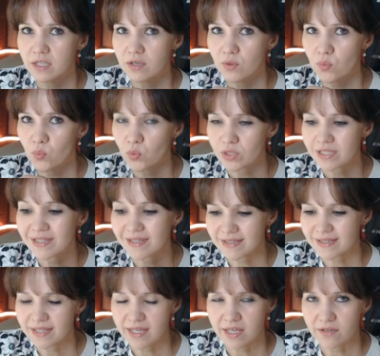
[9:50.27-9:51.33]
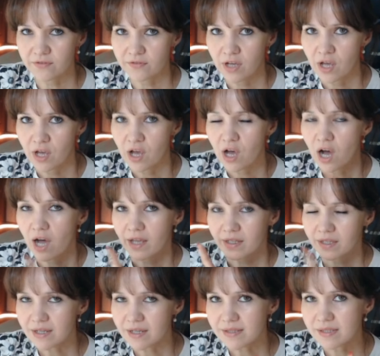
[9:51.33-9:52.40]
was safe. I
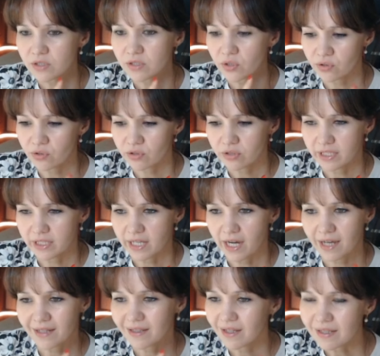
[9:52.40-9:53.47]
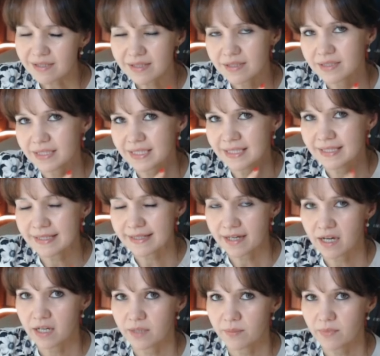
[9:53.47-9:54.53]
castled early, I castled in
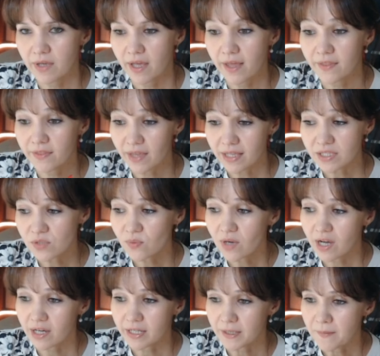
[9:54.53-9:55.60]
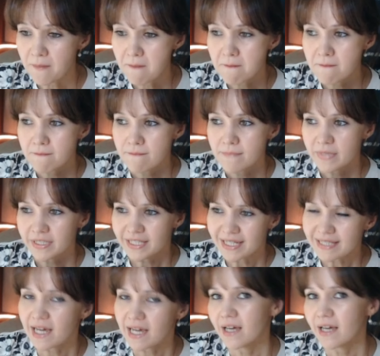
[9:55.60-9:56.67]
time, and that's why,
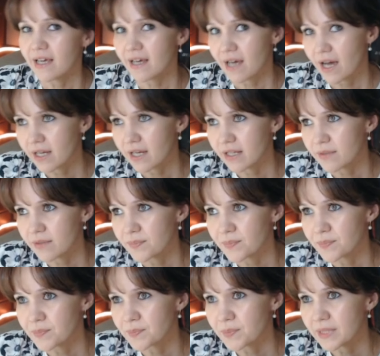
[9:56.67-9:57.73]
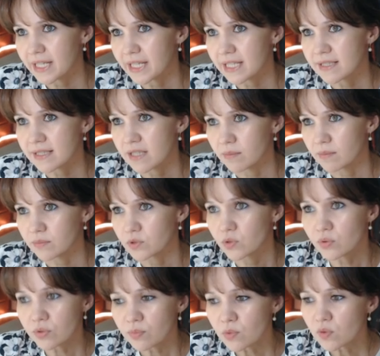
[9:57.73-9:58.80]
yes, I played some
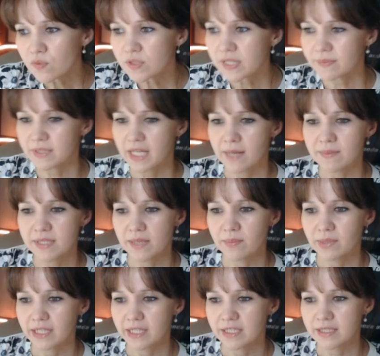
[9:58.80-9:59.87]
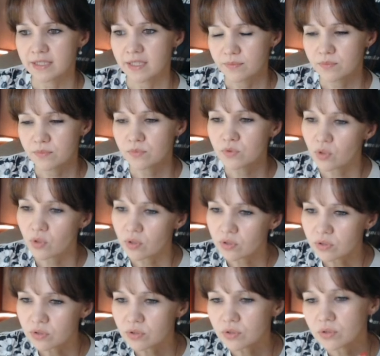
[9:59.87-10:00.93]
good moves, sometimes I played
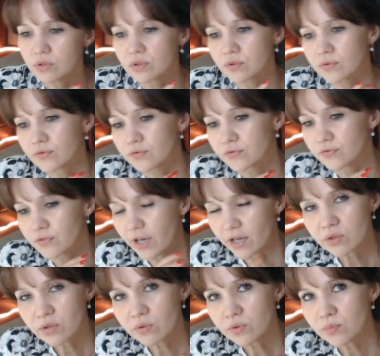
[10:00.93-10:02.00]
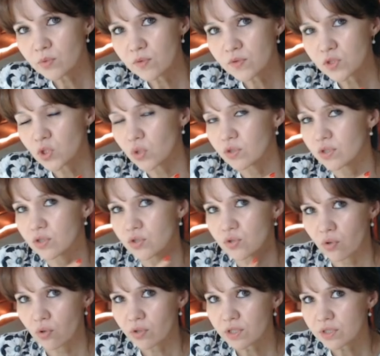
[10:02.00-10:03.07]
not very good moves, not the
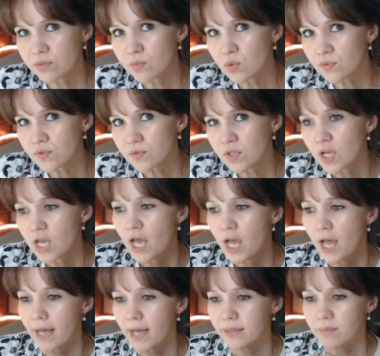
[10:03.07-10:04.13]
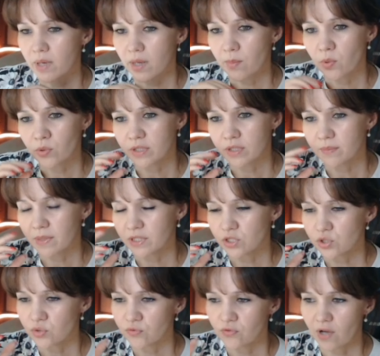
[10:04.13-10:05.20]
strongest moves, and my opponent managed
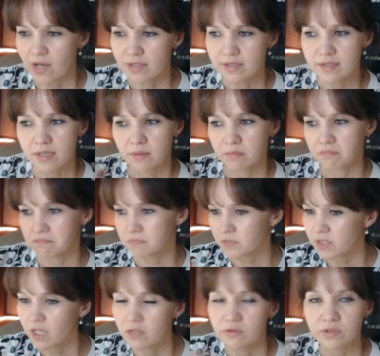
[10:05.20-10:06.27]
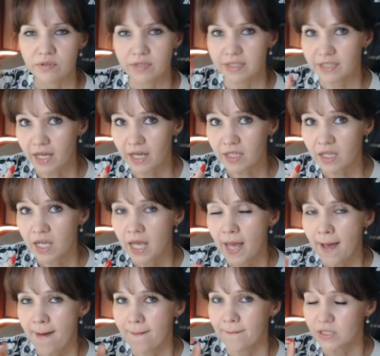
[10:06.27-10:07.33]
to find some counter-attack.
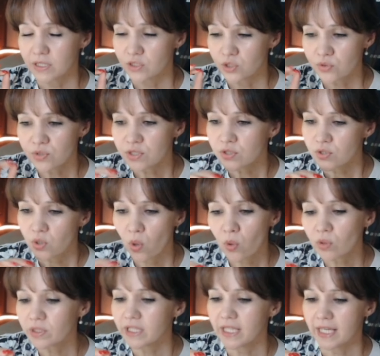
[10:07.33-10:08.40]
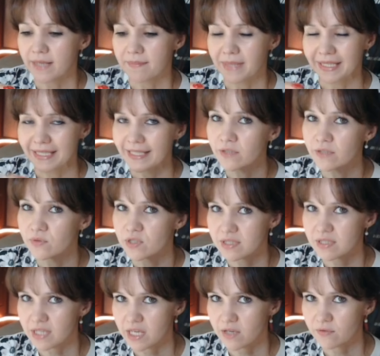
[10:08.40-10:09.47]
But during the whole game, my king was
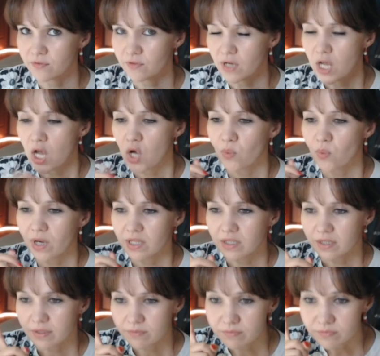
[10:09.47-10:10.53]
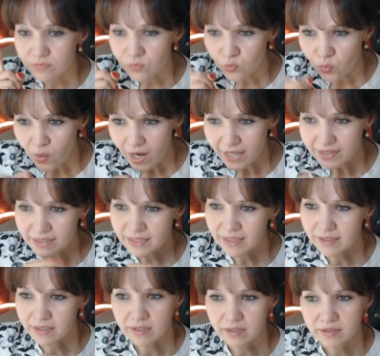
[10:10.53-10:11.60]
safe, while white king